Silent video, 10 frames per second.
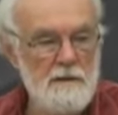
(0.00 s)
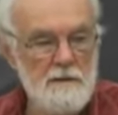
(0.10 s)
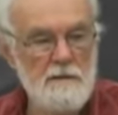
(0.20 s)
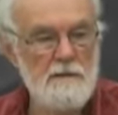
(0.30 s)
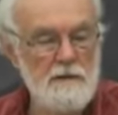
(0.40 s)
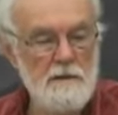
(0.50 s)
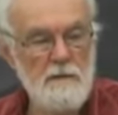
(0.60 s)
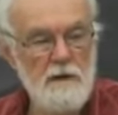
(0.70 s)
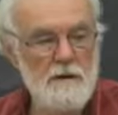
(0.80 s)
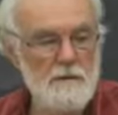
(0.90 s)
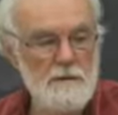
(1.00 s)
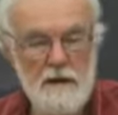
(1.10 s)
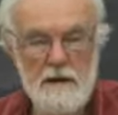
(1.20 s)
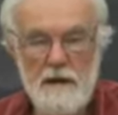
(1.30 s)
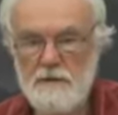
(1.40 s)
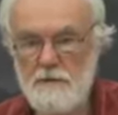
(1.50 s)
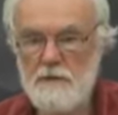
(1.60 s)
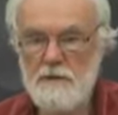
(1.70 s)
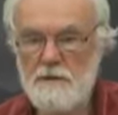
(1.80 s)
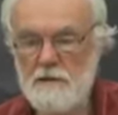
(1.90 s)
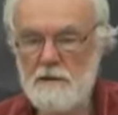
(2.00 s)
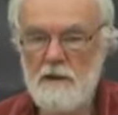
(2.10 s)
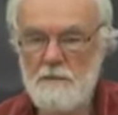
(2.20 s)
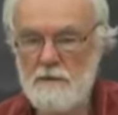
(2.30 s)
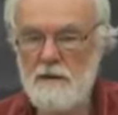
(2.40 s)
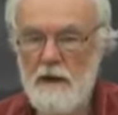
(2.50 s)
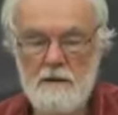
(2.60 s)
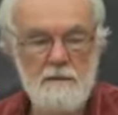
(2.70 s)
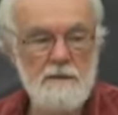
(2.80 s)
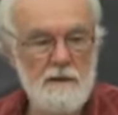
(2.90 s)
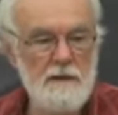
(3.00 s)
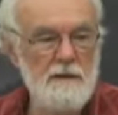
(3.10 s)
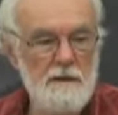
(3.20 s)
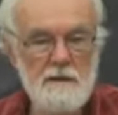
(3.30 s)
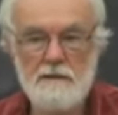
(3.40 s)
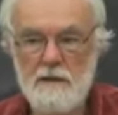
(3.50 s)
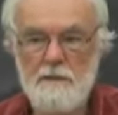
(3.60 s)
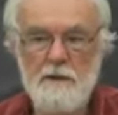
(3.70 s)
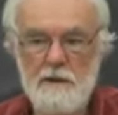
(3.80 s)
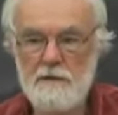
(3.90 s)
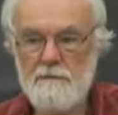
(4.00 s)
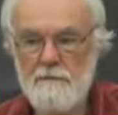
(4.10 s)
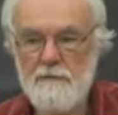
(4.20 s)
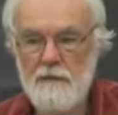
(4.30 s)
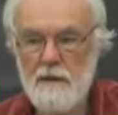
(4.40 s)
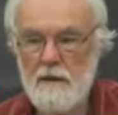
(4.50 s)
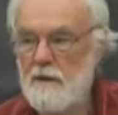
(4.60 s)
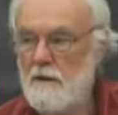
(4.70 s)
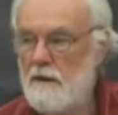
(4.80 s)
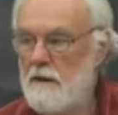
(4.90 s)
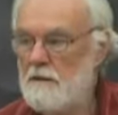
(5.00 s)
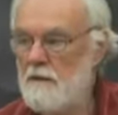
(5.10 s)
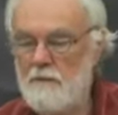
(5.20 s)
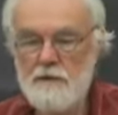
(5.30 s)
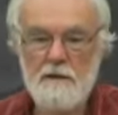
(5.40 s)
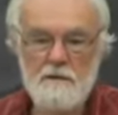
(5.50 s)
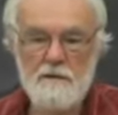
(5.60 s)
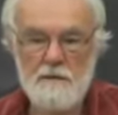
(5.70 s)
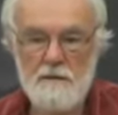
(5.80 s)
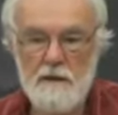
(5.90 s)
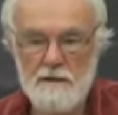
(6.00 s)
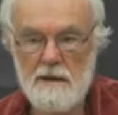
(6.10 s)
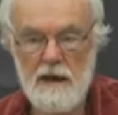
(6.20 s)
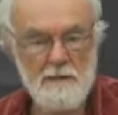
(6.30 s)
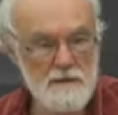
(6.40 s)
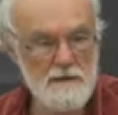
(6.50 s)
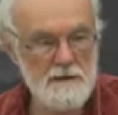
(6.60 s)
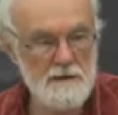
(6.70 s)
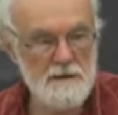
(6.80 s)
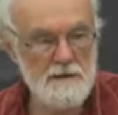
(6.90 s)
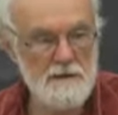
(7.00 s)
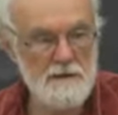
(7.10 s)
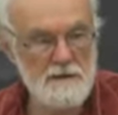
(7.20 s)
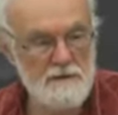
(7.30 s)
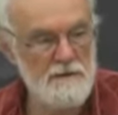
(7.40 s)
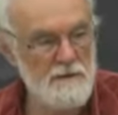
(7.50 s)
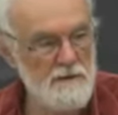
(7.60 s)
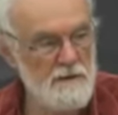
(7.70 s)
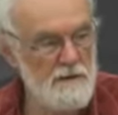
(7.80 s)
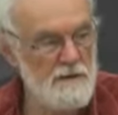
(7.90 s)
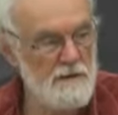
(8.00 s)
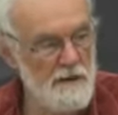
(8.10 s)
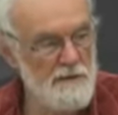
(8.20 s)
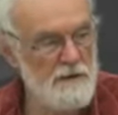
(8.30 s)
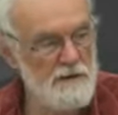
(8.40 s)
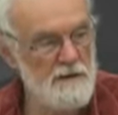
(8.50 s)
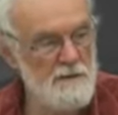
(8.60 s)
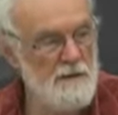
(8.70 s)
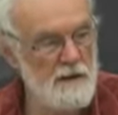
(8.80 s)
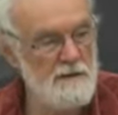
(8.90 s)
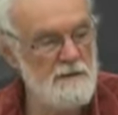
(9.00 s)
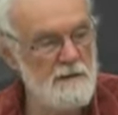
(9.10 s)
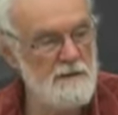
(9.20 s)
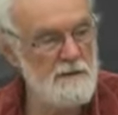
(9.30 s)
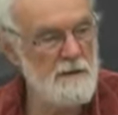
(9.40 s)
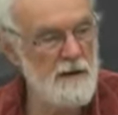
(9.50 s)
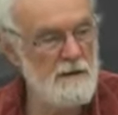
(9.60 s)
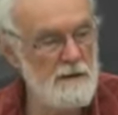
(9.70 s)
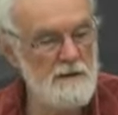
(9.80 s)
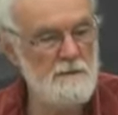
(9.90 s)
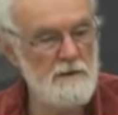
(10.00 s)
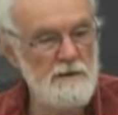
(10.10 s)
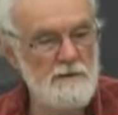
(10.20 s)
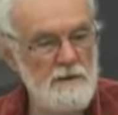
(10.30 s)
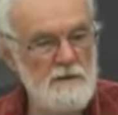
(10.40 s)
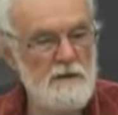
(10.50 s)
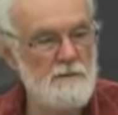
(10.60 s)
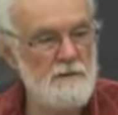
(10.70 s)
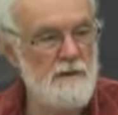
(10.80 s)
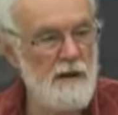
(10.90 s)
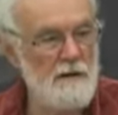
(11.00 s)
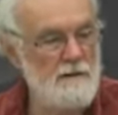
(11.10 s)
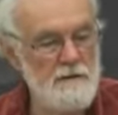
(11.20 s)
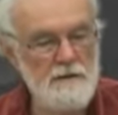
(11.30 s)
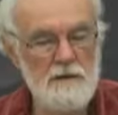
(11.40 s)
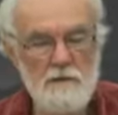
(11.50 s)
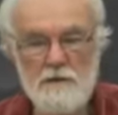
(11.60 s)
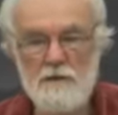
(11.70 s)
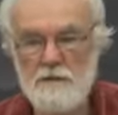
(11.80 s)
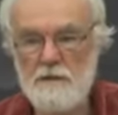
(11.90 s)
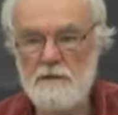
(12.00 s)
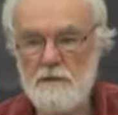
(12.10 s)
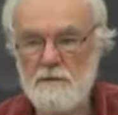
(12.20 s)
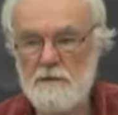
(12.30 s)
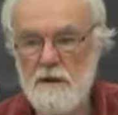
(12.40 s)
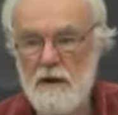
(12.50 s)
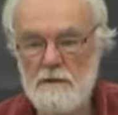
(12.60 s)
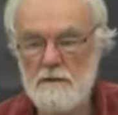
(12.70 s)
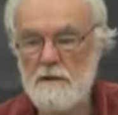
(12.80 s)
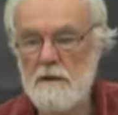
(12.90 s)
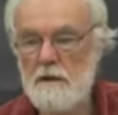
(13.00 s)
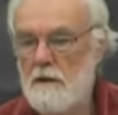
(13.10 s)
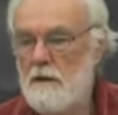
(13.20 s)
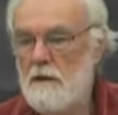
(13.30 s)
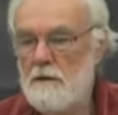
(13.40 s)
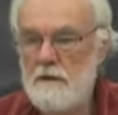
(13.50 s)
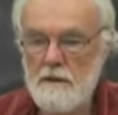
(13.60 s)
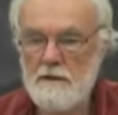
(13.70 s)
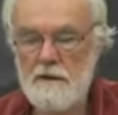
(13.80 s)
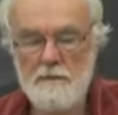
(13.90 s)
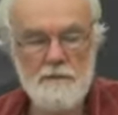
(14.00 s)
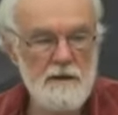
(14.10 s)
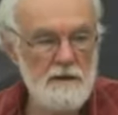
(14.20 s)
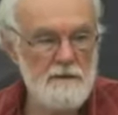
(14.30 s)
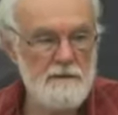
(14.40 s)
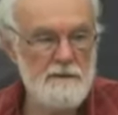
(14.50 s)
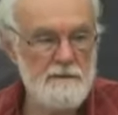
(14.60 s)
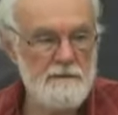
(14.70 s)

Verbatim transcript: to the degree that the worker is not actually producing surplus value when they're eating and sleeping, it's unproductive as far as the capitalist is concerned. So your, your definition of productive is about is it producing surplus value? And if it's not producing surplus value, then it's not productive.